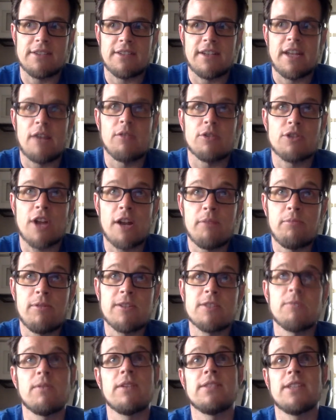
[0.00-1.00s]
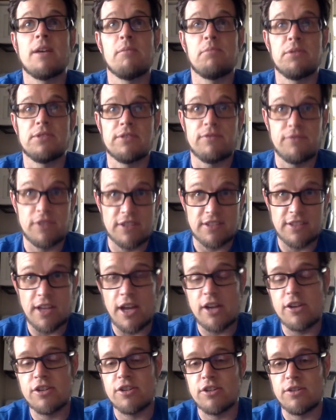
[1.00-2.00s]
and I will try to put some examples of the
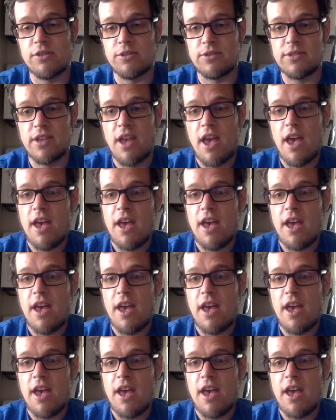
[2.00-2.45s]
slideshows